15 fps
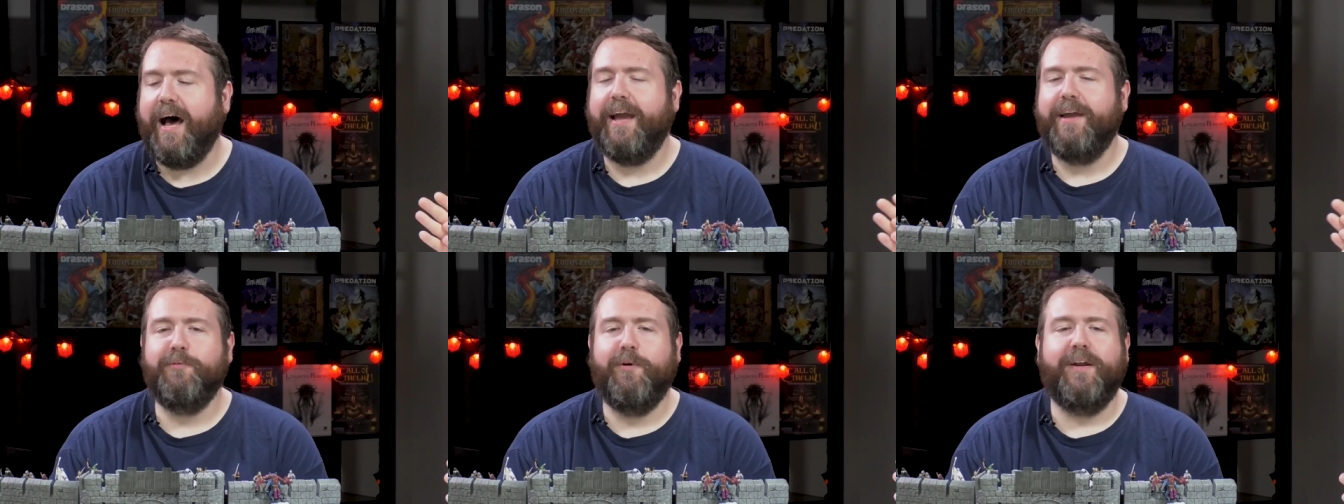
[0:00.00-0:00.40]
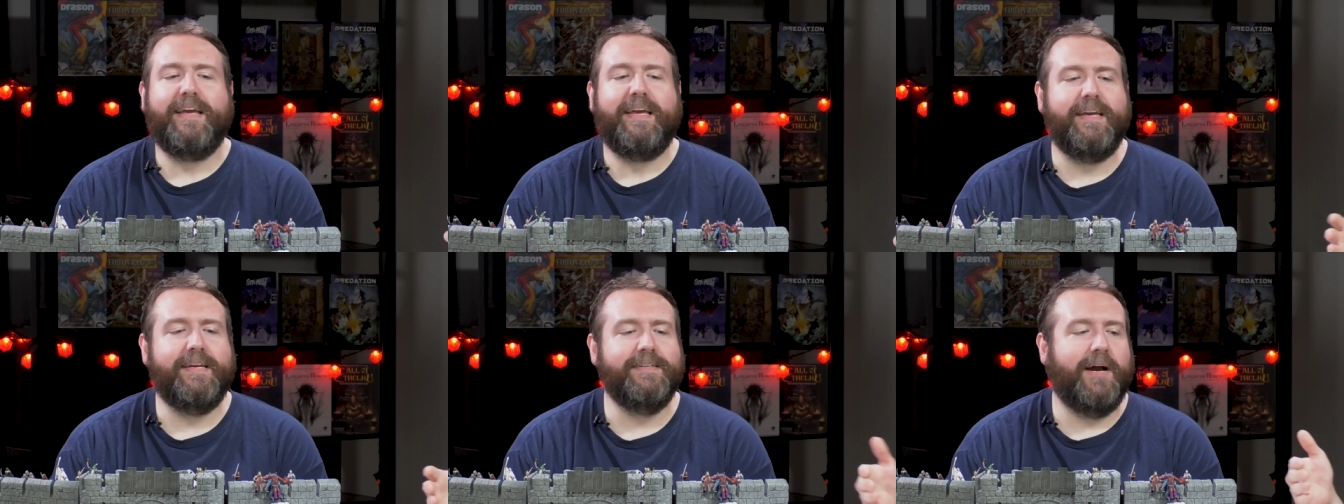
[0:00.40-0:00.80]
I
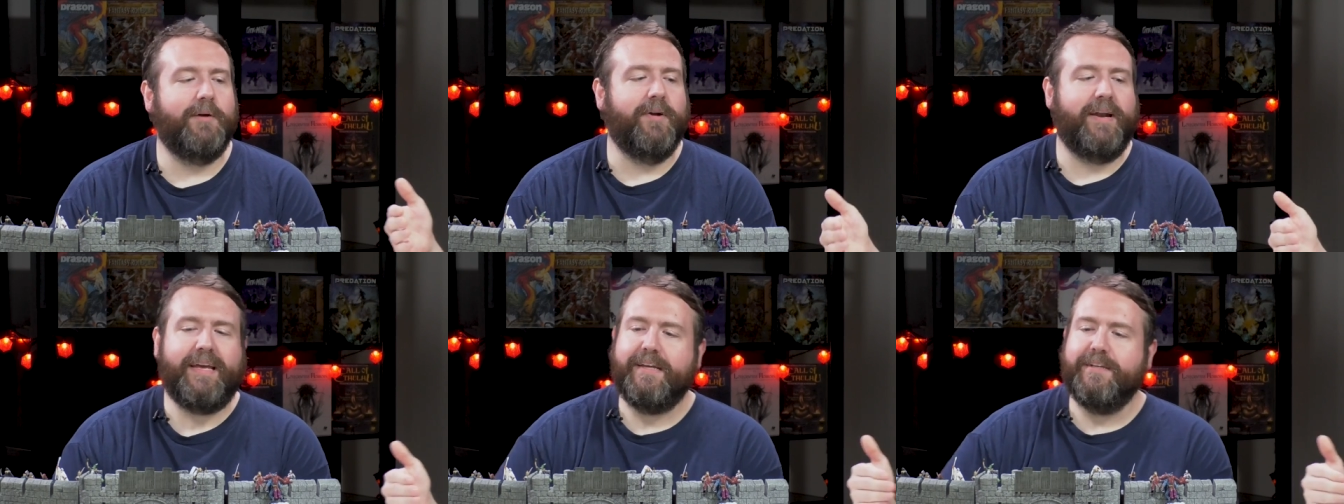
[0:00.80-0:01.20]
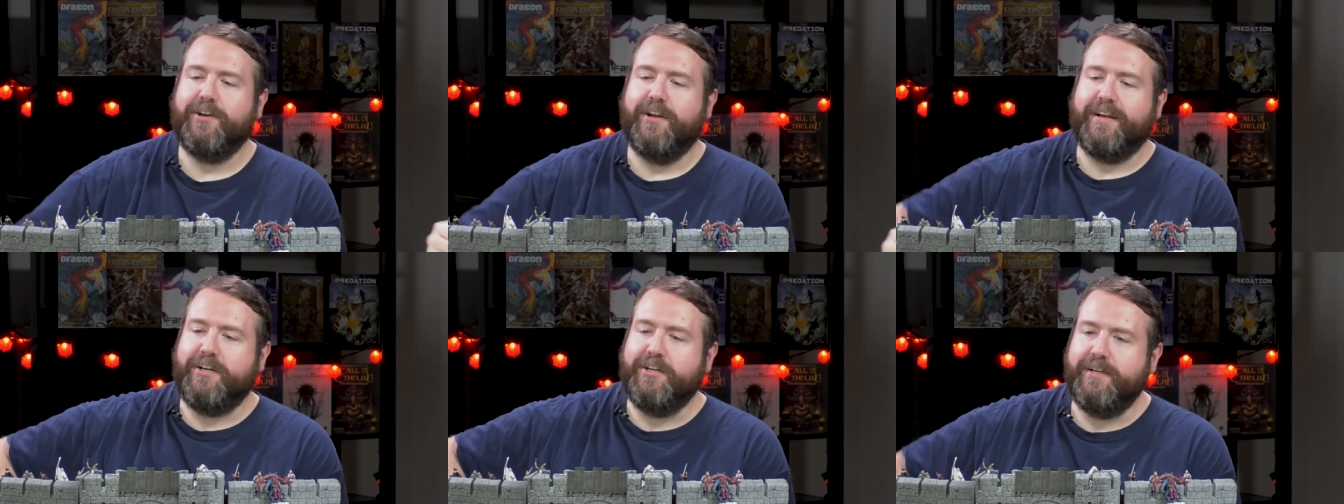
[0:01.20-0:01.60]
want to end, I want to end
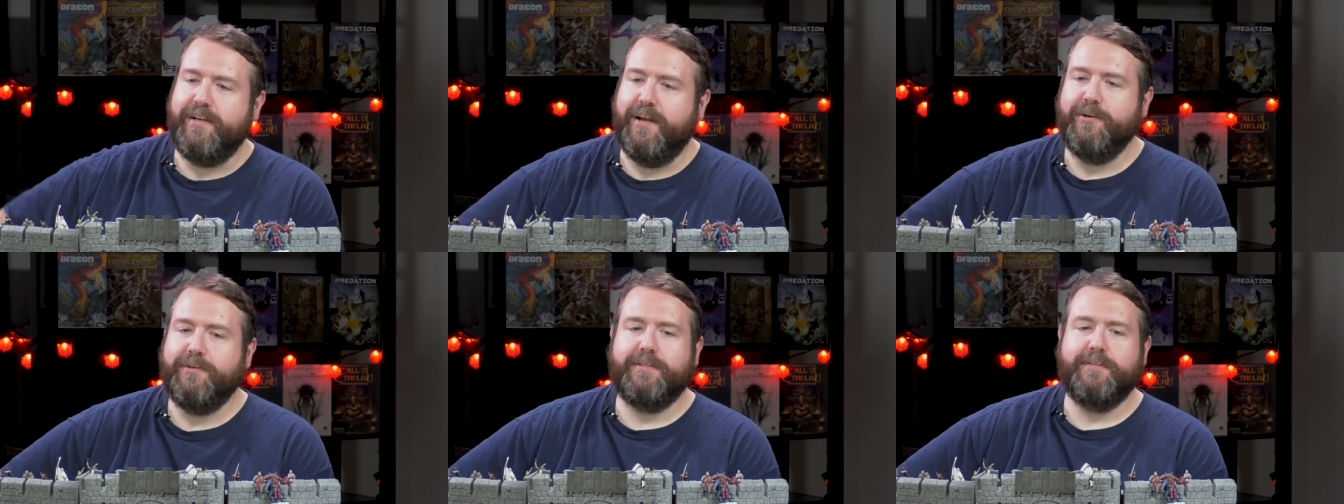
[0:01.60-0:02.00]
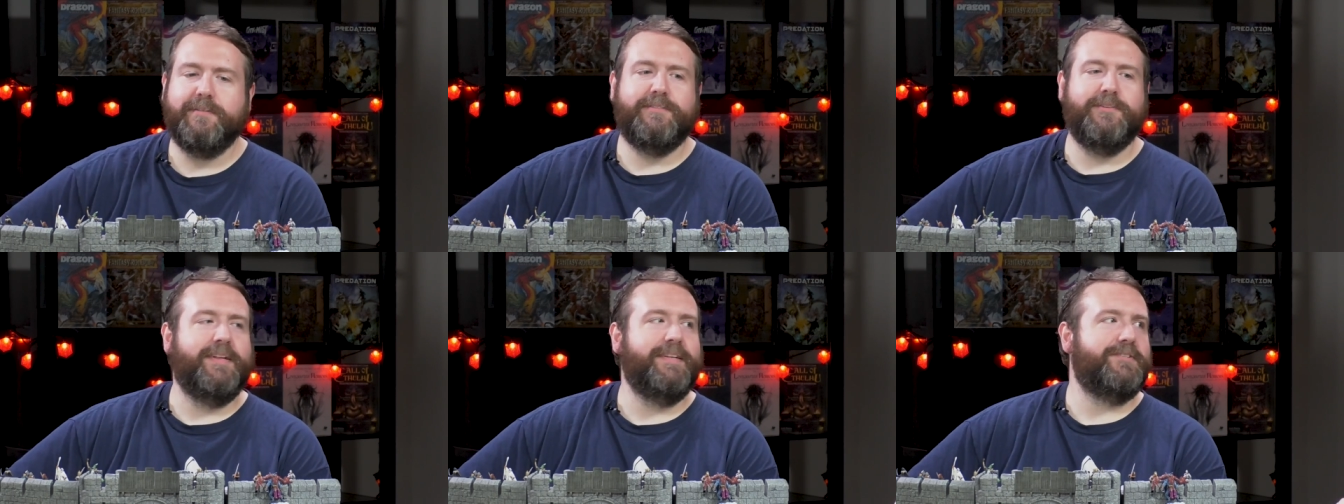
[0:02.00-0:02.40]
on a good note.
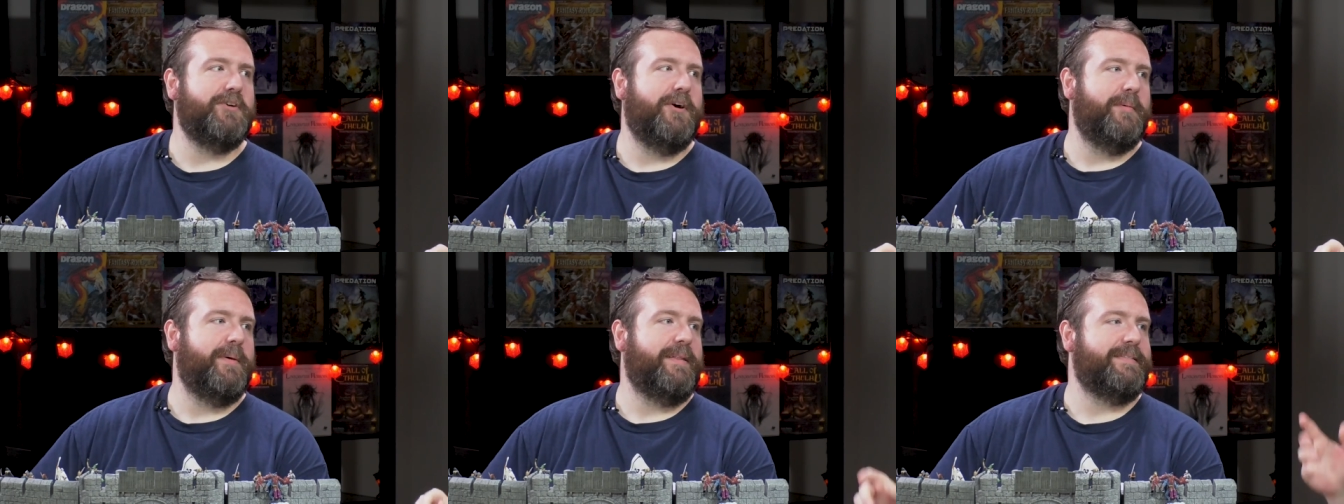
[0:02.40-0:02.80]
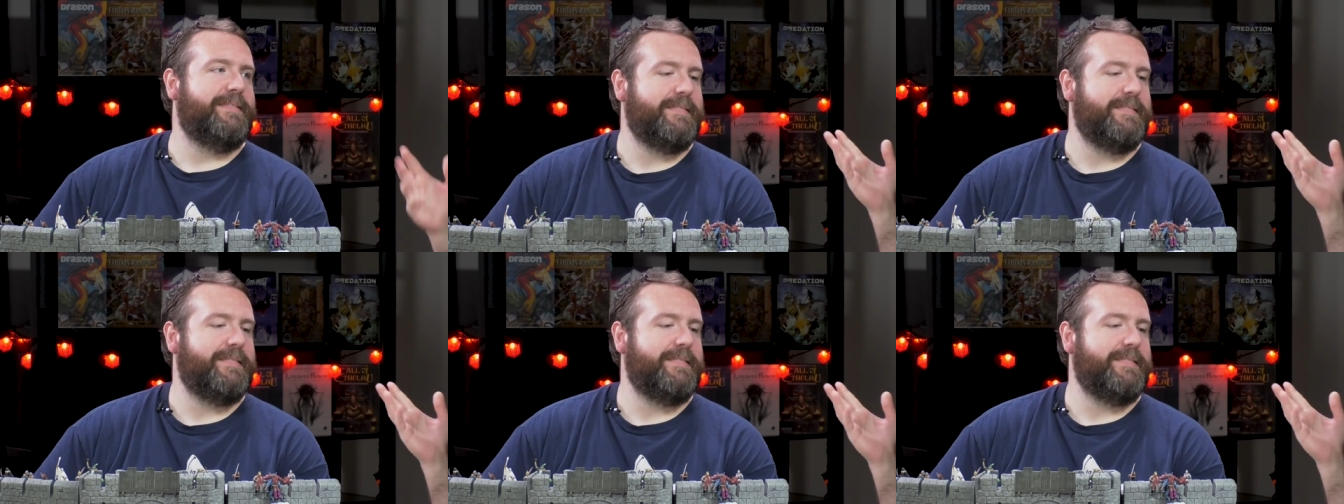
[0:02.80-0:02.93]
So let's talk about the